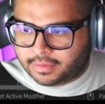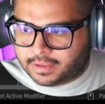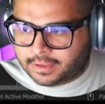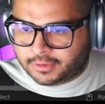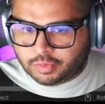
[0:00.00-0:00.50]

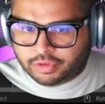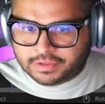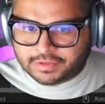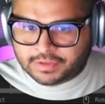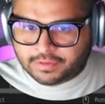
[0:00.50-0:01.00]
You can also
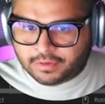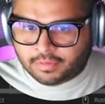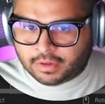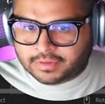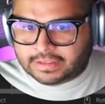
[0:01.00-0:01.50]
press 0
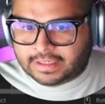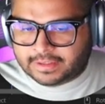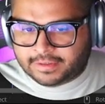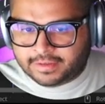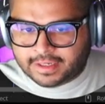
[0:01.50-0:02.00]
while
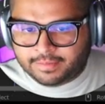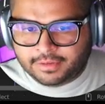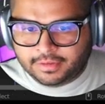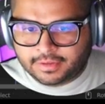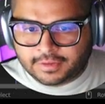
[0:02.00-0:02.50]
selected on the
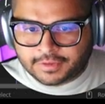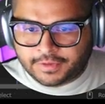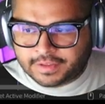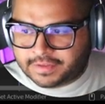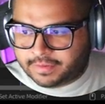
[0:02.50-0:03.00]
camera so
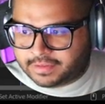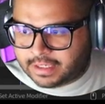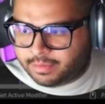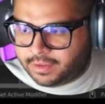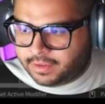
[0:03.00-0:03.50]
you can see what's
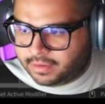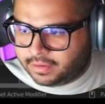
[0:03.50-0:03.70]
happening.